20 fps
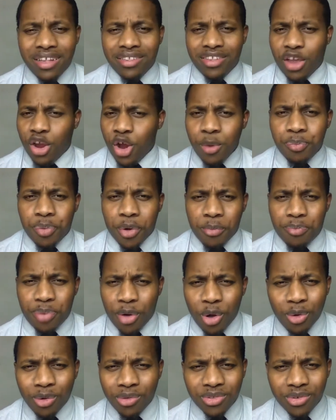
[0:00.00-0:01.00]
Her
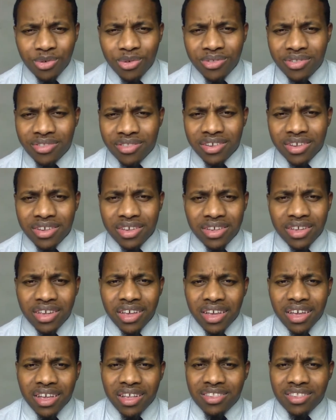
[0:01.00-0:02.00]
proposals to
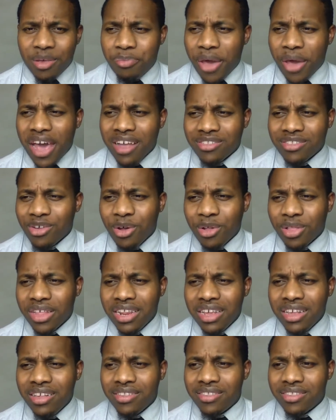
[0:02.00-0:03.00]
pass all of
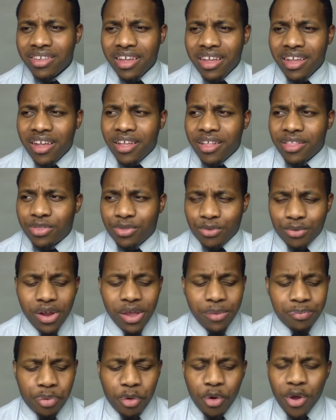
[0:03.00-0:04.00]
these
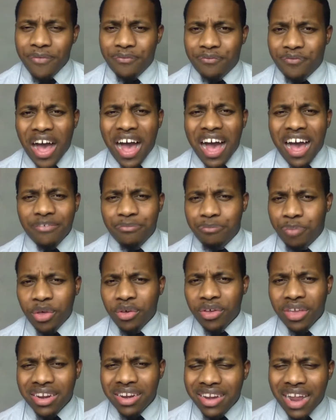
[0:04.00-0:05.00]
$3.5
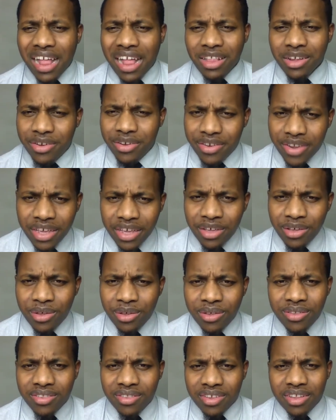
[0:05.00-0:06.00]
billion
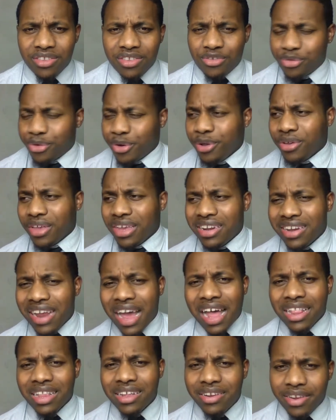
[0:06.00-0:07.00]
deals and $1 trillion
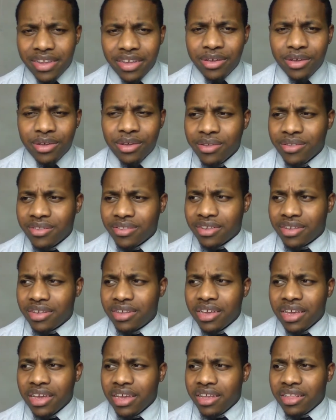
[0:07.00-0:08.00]
deals,
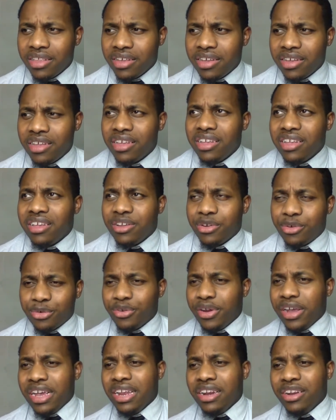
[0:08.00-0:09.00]
the
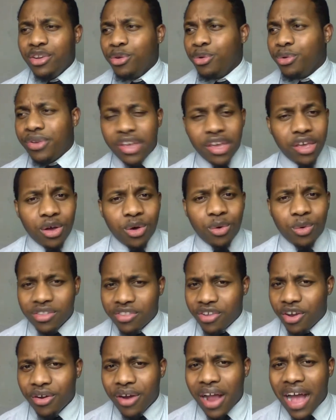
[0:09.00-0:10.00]
Green New Deal was
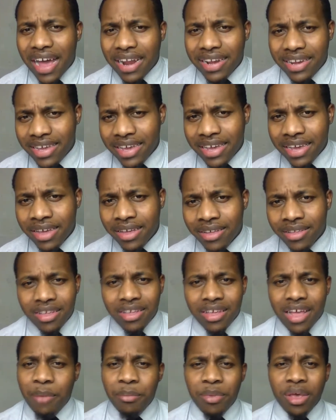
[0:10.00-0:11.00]
her idea. I
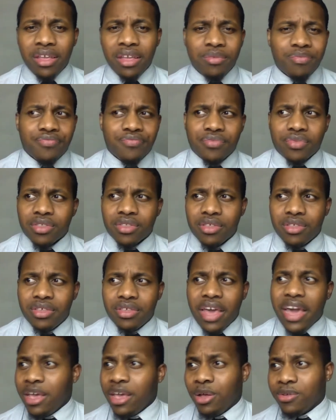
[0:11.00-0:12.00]
mean,
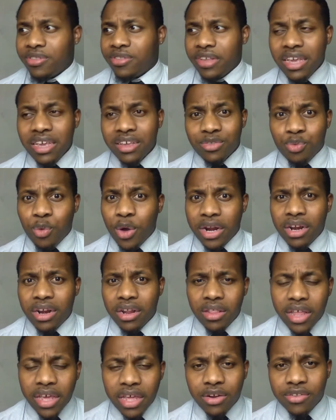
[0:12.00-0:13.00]
AOC is one of the
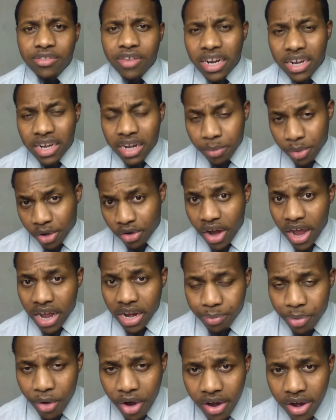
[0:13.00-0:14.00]
leaders of the Democratic
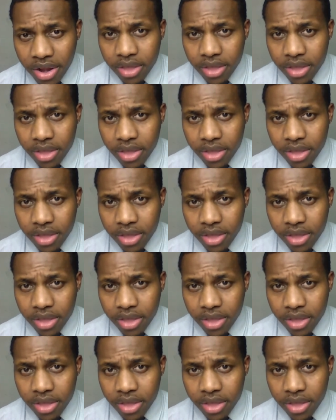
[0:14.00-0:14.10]
Party.